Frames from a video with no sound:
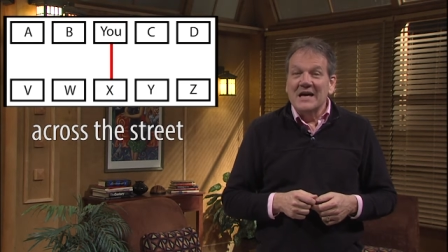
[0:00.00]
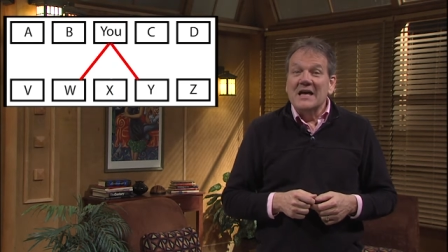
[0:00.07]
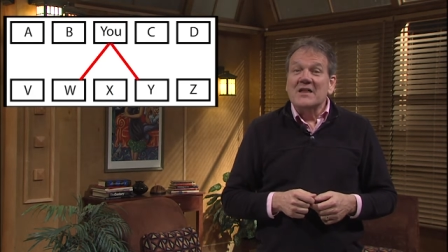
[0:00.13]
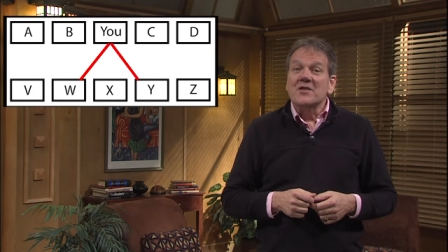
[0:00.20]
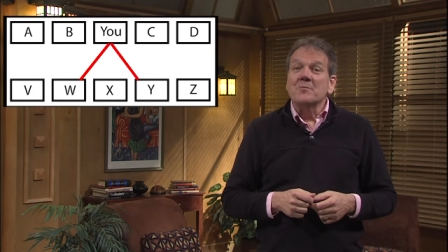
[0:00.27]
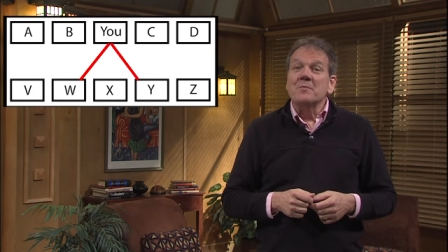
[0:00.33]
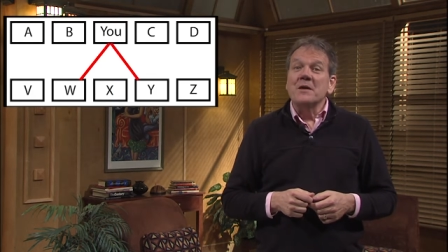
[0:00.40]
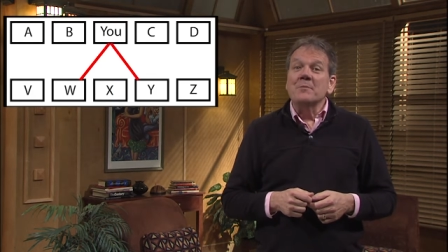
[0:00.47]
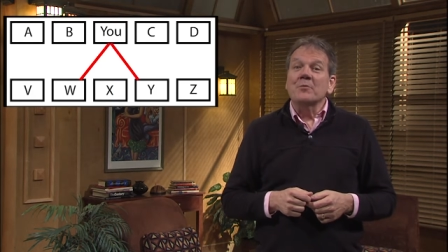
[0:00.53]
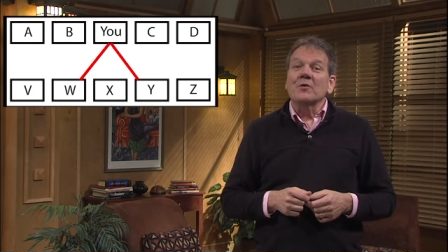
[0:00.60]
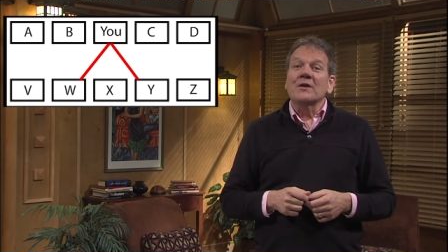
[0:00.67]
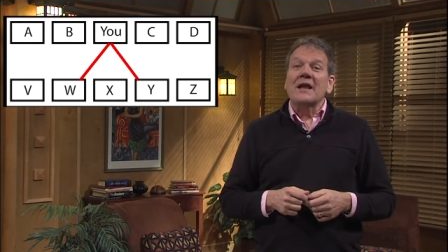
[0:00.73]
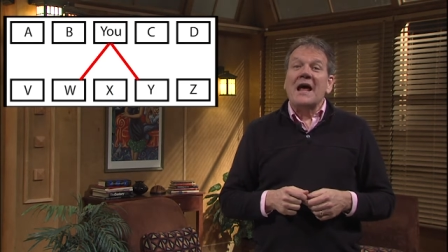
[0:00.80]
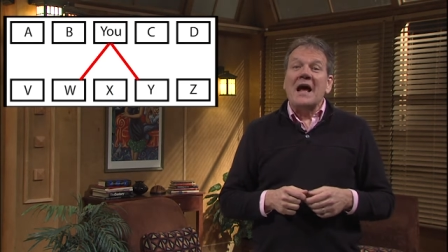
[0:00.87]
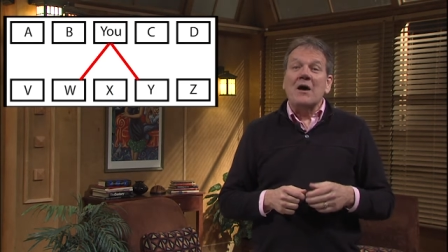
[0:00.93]
The people in
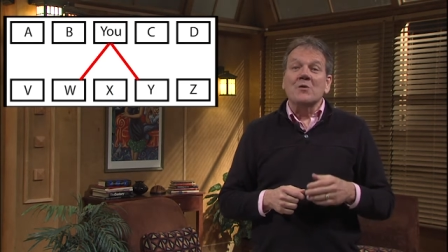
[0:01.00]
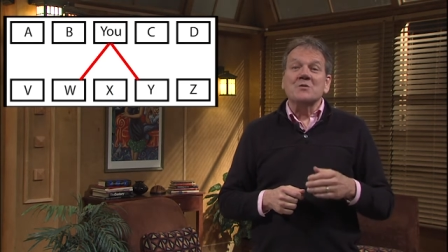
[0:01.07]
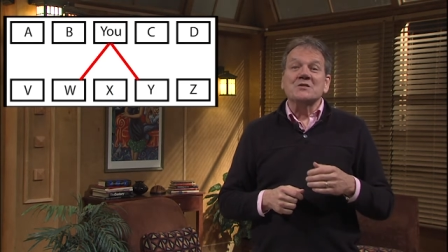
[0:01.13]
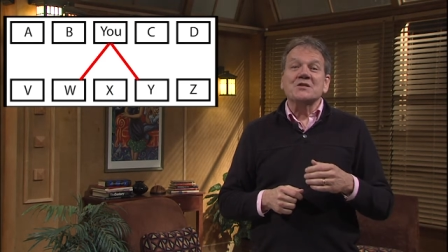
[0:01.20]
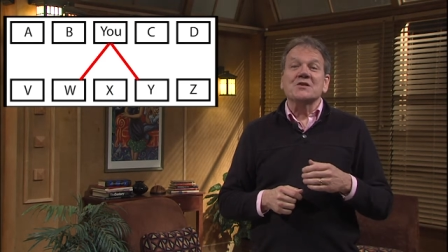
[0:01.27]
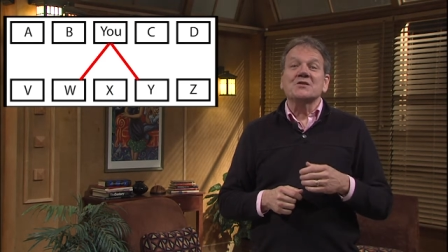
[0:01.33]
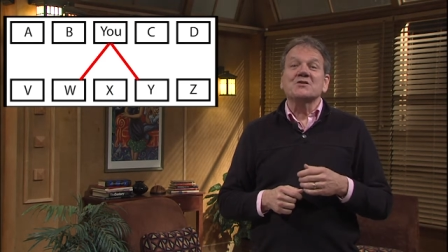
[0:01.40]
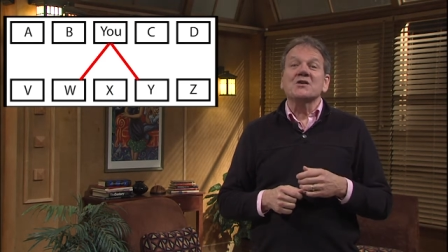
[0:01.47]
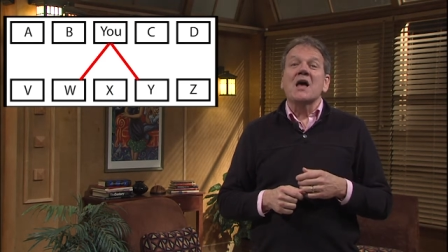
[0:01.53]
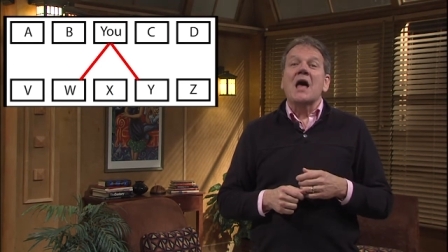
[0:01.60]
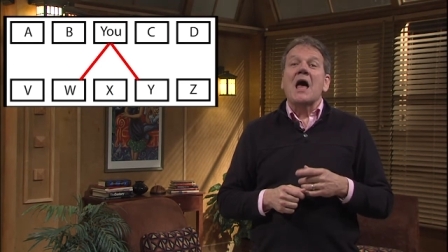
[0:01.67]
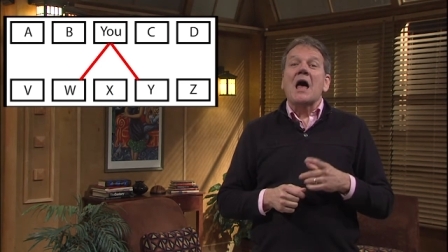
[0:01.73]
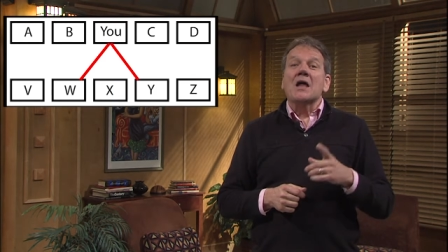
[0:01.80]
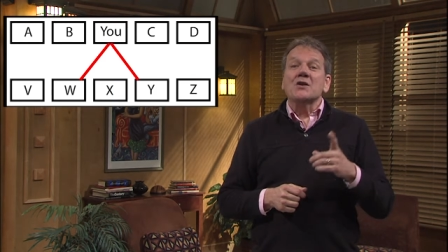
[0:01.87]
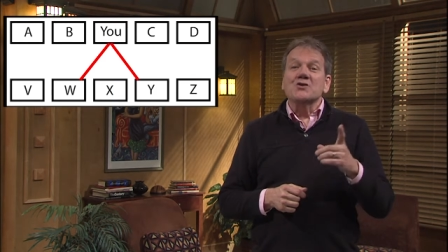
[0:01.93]
houses
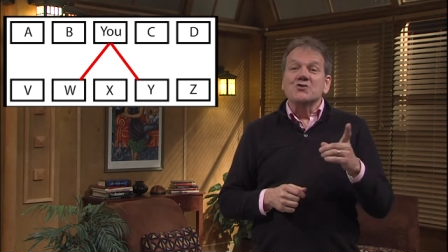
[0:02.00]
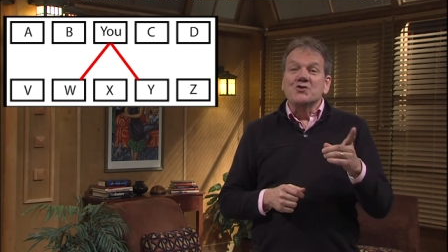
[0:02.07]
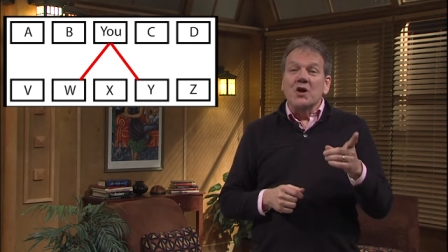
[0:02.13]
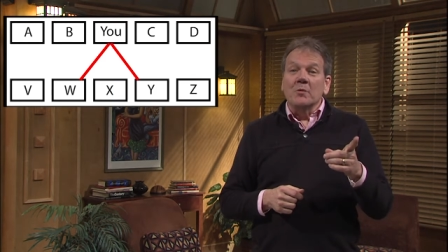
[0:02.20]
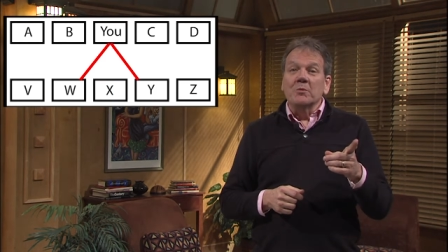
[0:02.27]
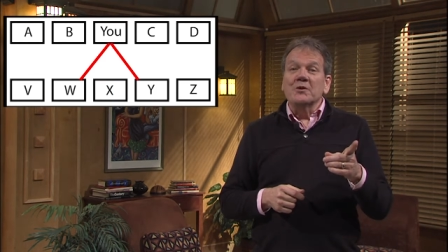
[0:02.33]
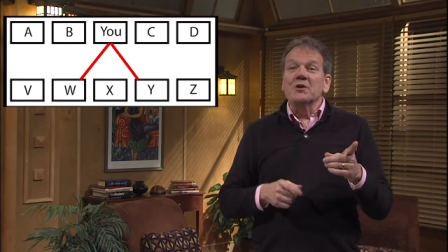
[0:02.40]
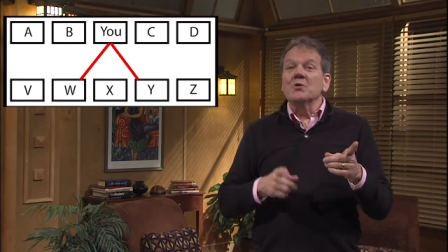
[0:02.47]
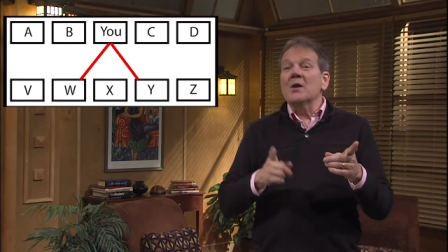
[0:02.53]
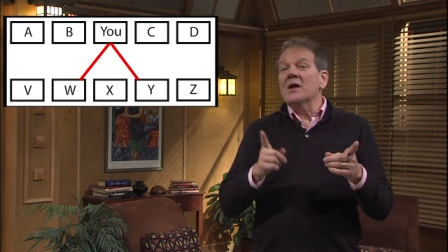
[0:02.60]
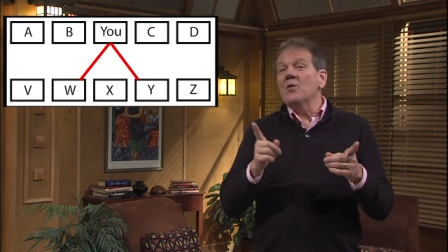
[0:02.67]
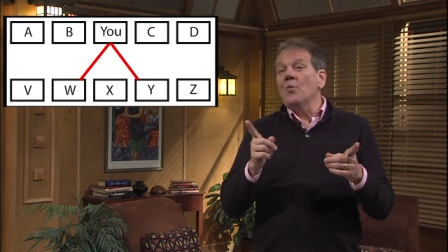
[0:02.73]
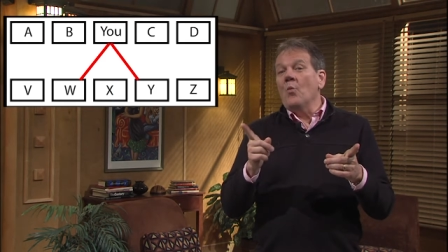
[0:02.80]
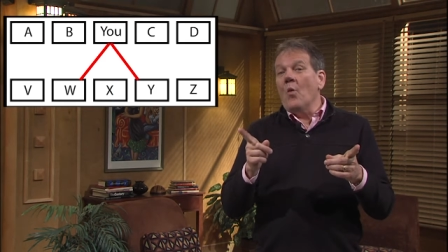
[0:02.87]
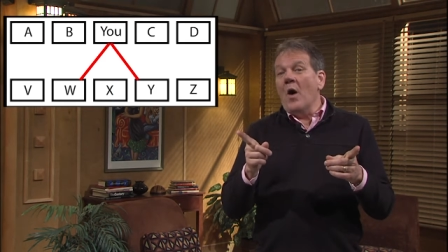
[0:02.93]
W
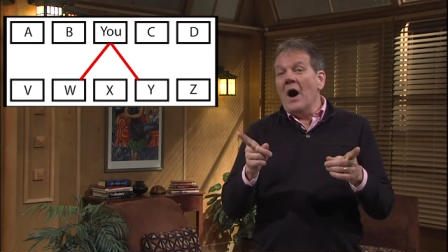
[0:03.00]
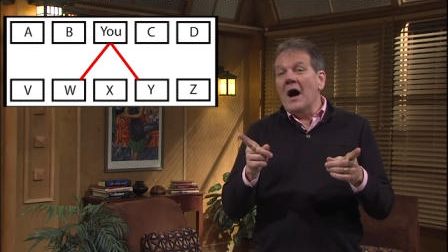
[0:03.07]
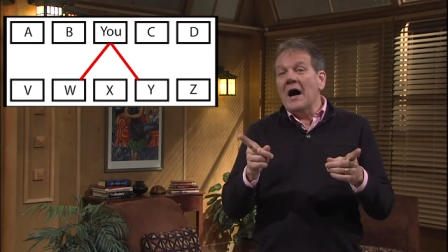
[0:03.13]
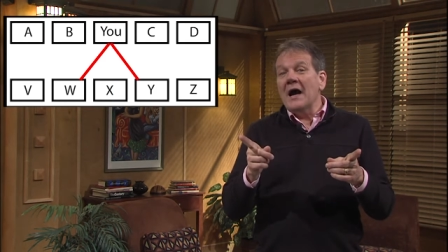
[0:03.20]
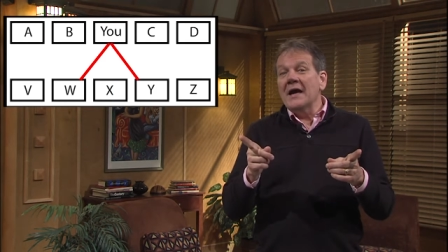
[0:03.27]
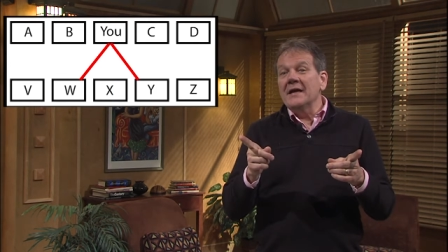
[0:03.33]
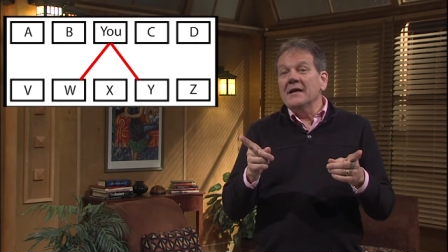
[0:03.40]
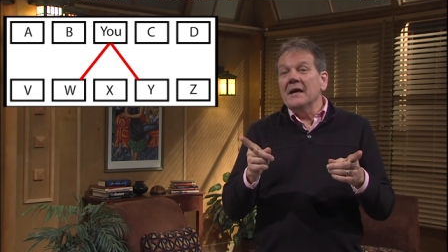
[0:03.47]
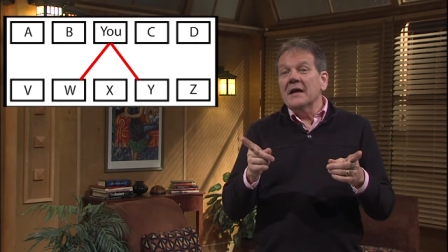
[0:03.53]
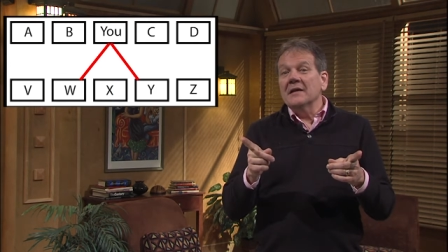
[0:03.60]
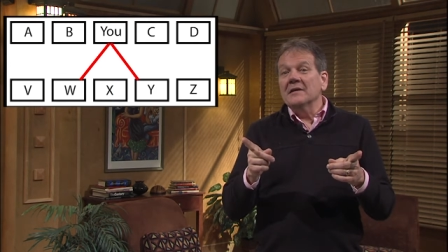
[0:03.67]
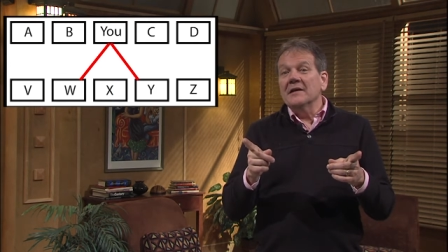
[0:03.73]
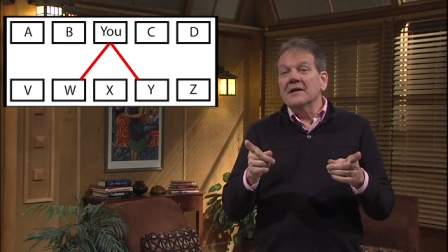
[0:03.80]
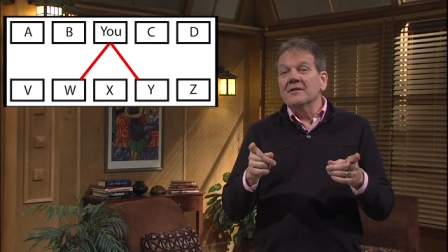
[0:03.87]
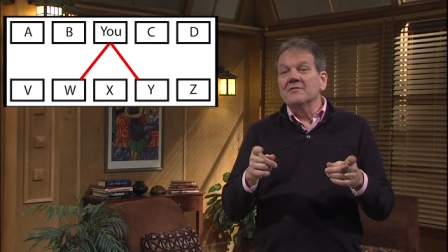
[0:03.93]
and Y
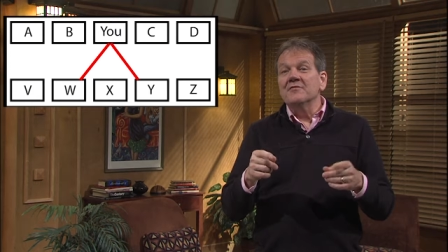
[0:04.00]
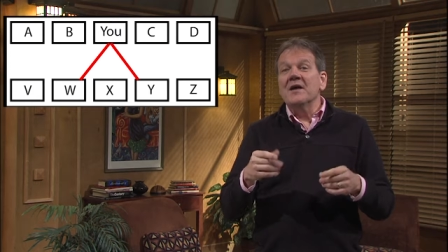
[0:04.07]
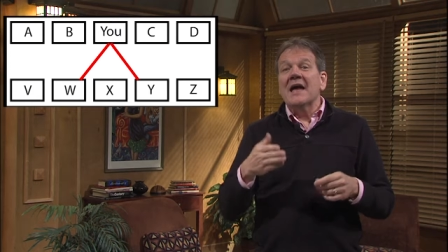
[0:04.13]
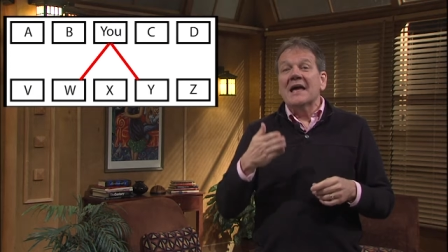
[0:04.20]
live